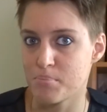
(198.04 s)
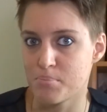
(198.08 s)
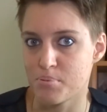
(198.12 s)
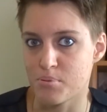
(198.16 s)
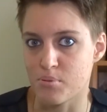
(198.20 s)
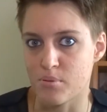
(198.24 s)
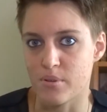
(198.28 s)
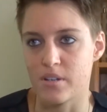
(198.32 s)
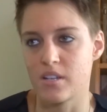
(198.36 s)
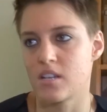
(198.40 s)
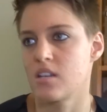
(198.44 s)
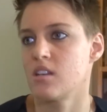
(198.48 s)

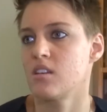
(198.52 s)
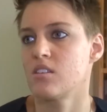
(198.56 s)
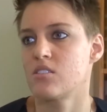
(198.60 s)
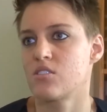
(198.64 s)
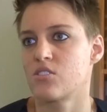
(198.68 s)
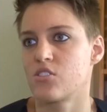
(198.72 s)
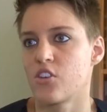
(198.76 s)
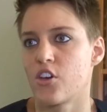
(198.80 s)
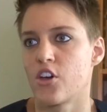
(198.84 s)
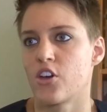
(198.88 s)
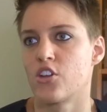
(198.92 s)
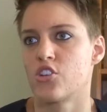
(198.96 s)

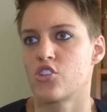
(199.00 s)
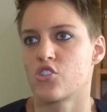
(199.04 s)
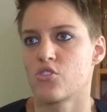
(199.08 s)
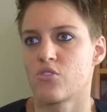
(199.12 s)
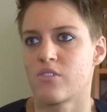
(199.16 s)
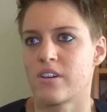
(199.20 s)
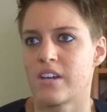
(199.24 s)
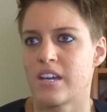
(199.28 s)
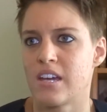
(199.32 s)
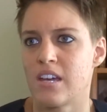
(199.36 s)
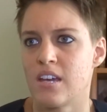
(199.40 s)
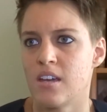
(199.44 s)

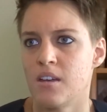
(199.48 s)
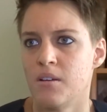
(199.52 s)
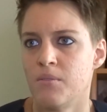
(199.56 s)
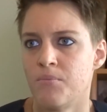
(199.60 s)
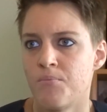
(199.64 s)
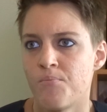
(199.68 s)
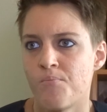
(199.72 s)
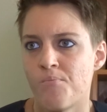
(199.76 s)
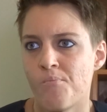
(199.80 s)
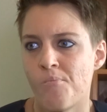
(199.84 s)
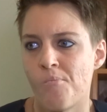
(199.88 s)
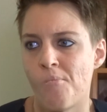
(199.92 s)
pre-surgery.
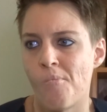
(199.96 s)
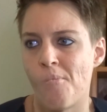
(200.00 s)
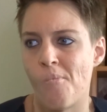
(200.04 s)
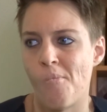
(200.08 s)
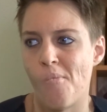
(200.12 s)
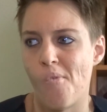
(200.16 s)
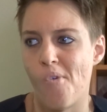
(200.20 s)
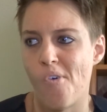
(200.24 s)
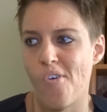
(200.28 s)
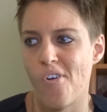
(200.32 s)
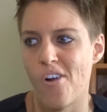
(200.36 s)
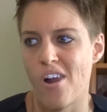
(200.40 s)

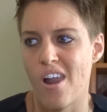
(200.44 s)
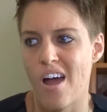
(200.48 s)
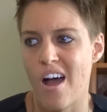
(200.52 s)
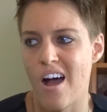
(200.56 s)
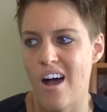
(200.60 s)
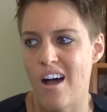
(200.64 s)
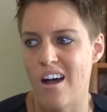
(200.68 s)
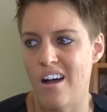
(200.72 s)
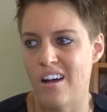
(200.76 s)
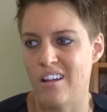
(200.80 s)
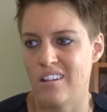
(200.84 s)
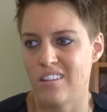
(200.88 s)

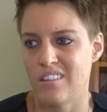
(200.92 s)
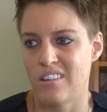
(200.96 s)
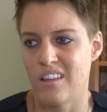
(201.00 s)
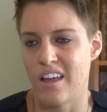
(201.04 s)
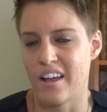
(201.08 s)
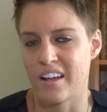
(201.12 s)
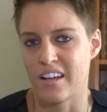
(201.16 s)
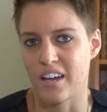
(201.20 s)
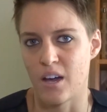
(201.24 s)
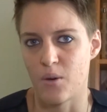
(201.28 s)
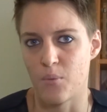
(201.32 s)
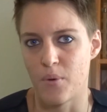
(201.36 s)

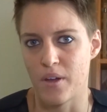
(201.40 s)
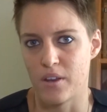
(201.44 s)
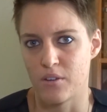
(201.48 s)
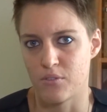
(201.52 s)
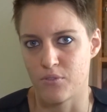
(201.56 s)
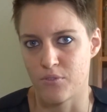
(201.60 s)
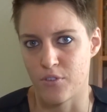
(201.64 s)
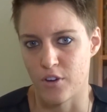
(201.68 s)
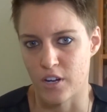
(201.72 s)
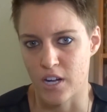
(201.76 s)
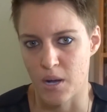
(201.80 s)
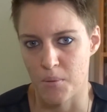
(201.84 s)
Like, I went
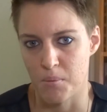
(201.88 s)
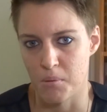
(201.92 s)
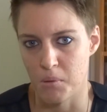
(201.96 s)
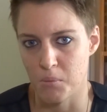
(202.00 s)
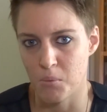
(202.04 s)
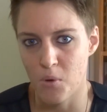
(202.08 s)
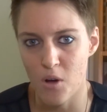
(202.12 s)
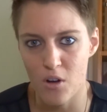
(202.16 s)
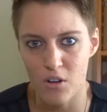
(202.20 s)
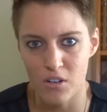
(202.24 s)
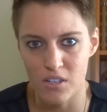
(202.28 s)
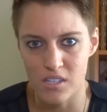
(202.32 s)
for a couple of
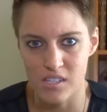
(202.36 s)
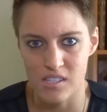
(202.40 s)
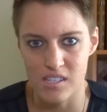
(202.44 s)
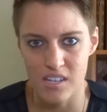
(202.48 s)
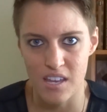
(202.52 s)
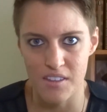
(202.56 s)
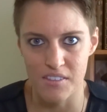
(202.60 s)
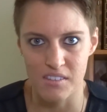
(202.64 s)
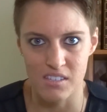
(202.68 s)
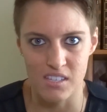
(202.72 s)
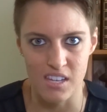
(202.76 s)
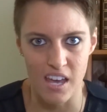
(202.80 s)
walks the
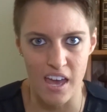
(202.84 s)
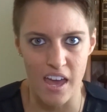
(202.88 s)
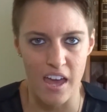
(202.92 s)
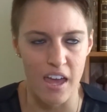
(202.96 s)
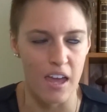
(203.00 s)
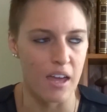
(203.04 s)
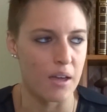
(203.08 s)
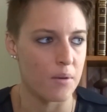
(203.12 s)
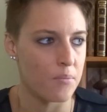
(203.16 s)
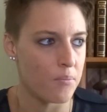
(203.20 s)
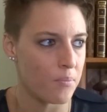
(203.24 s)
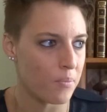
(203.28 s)
other
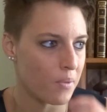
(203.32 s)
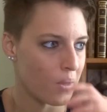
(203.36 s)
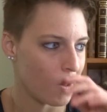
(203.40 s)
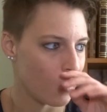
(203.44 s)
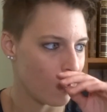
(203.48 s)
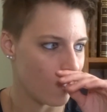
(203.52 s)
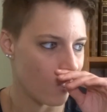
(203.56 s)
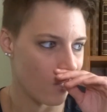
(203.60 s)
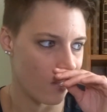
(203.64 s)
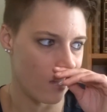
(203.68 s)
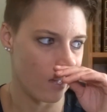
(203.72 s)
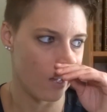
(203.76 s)
day
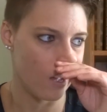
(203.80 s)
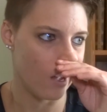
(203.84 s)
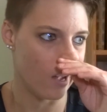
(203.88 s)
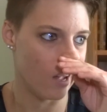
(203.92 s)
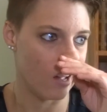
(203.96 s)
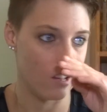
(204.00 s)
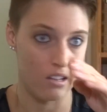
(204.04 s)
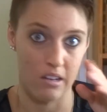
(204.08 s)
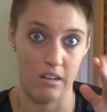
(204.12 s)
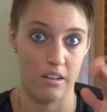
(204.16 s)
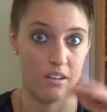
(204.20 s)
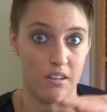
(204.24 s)

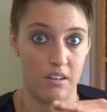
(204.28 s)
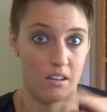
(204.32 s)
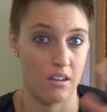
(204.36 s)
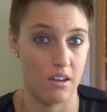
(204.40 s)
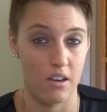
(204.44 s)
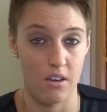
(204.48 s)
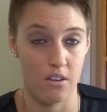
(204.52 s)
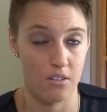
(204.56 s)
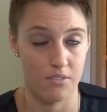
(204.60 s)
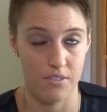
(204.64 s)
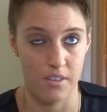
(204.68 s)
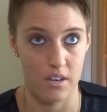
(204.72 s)
and
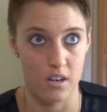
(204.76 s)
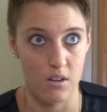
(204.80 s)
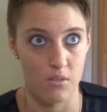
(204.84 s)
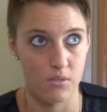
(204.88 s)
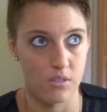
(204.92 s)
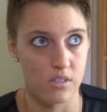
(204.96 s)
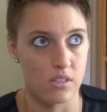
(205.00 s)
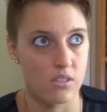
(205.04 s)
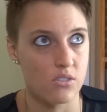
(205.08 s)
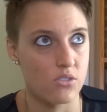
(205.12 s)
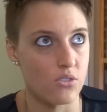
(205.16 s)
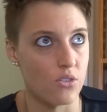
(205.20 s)
then I
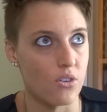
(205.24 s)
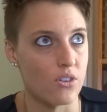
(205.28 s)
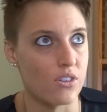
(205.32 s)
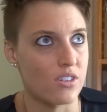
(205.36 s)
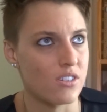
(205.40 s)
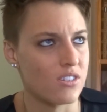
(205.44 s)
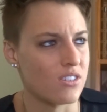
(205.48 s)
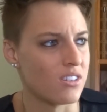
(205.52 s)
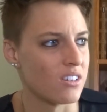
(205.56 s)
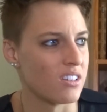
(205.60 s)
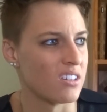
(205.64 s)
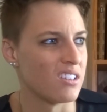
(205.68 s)
was
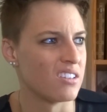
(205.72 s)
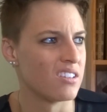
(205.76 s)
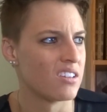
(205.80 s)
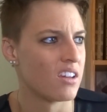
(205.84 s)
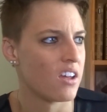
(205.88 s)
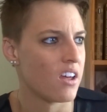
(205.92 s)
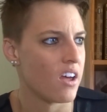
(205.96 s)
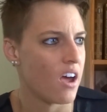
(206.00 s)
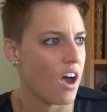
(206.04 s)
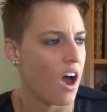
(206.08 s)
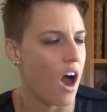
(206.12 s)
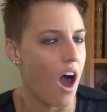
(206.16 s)
exhausted.
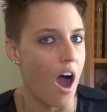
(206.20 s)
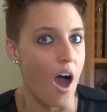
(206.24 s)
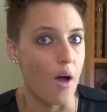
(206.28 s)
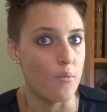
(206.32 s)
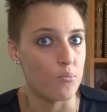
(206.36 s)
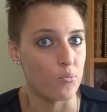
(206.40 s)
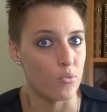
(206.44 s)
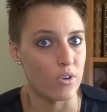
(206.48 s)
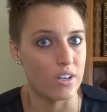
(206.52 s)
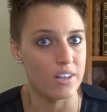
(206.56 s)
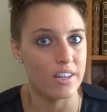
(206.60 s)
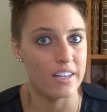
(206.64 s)

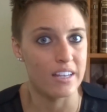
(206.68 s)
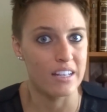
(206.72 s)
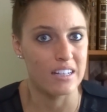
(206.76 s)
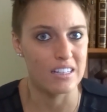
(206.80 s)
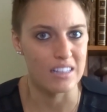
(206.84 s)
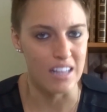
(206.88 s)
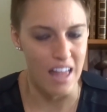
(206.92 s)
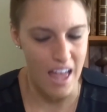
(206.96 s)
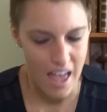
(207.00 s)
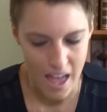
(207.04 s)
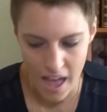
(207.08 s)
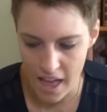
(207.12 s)
I'm really
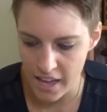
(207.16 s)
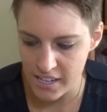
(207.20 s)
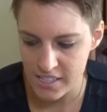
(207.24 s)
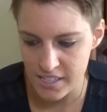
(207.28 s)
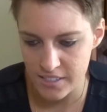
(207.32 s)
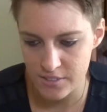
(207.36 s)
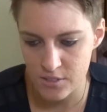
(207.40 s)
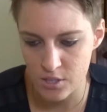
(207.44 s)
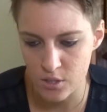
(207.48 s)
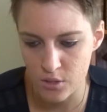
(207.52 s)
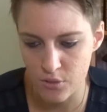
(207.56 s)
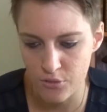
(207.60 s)
glad
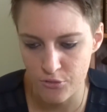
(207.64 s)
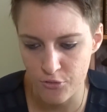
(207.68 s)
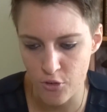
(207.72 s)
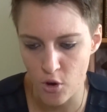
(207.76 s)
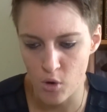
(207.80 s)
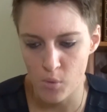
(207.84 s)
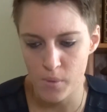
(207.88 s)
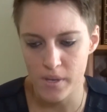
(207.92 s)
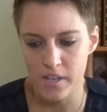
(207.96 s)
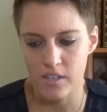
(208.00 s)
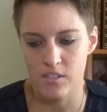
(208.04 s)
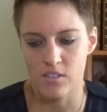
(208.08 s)
I took
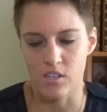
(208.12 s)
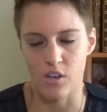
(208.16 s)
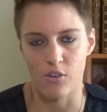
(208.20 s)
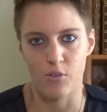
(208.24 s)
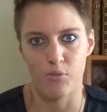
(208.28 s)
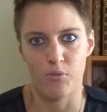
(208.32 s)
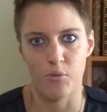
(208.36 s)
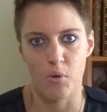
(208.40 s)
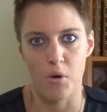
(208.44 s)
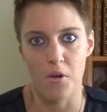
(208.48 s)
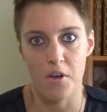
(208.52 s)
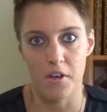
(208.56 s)
4 weeks
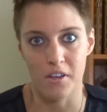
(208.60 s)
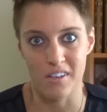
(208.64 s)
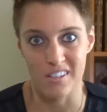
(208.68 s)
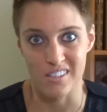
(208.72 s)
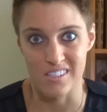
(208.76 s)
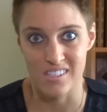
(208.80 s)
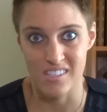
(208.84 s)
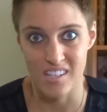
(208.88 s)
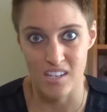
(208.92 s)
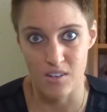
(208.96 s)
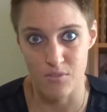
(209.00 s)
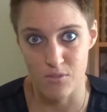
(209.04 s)
off work
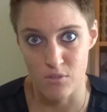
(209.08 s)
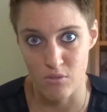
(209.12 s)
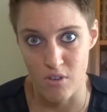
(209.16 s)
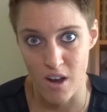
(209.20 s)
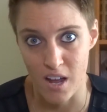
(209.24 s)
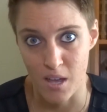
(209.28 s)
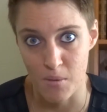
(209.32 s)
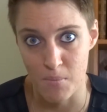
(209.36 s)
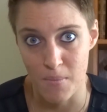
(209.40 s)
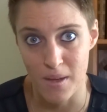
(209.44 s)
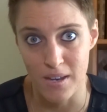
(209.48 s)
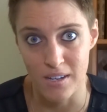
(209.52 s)
instead of the
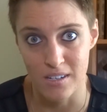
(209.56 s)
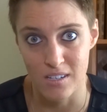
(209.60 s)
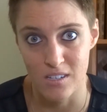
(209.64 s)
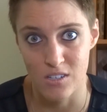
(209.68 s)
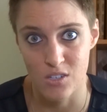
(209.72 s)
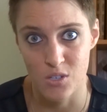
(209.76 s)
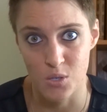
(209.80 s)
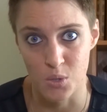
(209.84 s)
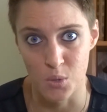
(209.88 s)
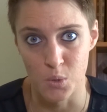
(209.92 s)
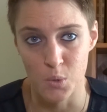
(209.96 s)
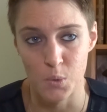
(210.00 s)

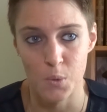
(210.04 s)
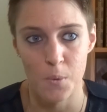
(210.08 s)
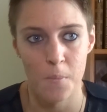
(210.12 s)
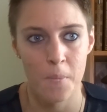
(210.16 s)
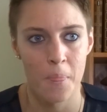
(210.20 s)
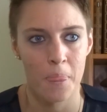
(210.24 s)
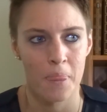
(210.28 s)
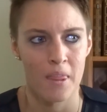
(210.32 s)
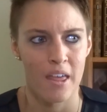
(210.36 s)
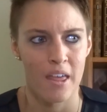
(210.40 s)
recommended 2,